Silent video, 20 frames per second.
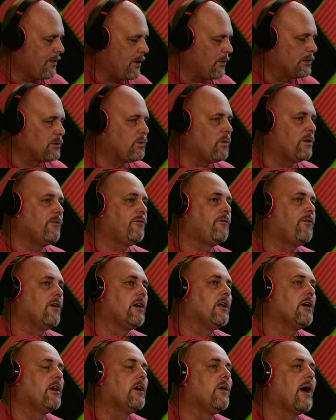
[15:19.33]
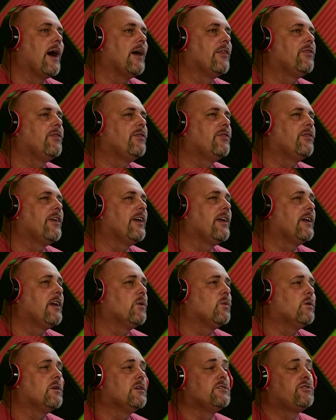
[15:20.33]
There was one photo, I think
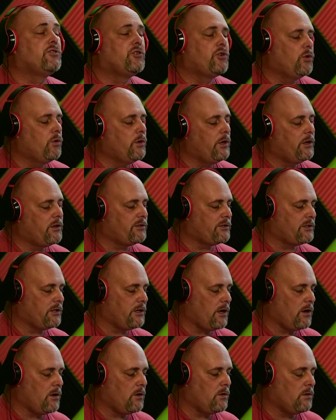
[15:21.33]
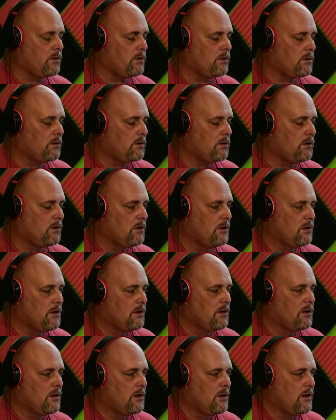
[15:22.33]
it was 2 years ago,
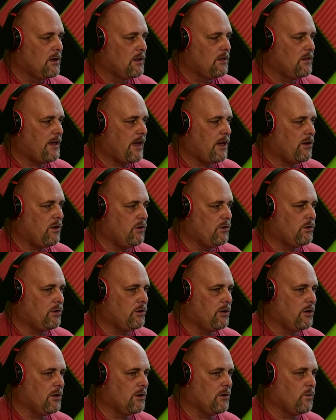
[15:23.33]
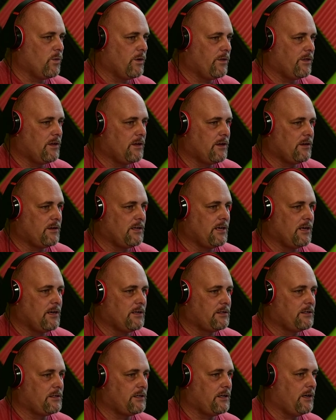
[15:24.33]
that you took with the
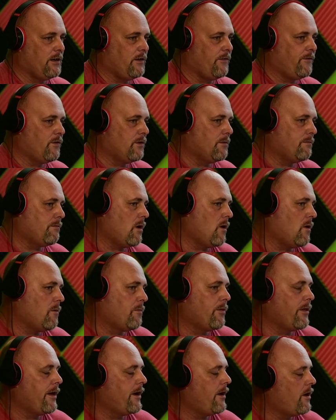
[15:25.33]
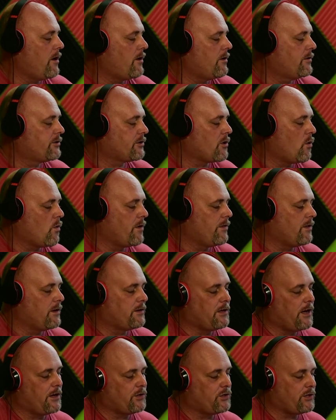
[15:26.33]
Tennessee football player scoring the
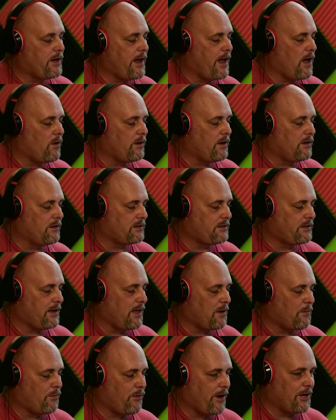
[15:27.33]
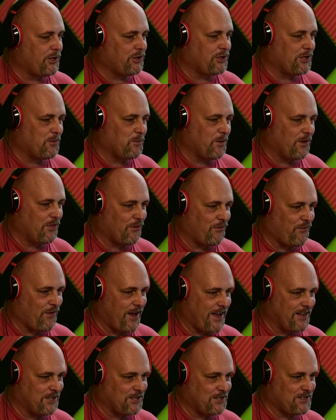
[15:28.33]
touchdown in a celebration with the
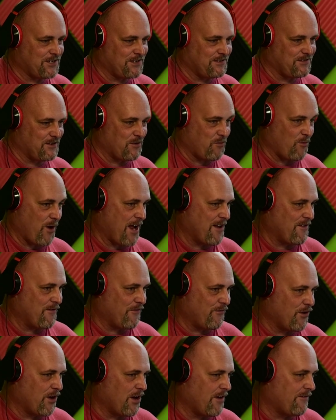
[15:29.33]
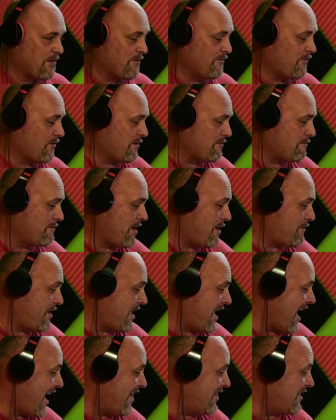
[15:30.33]
fans right in front of him from
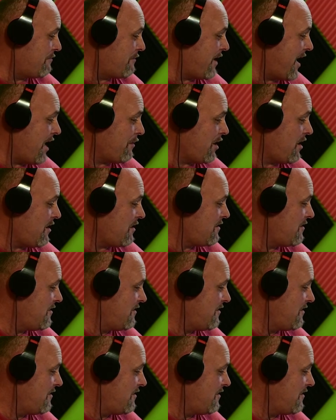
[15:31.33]
maybe Alabama.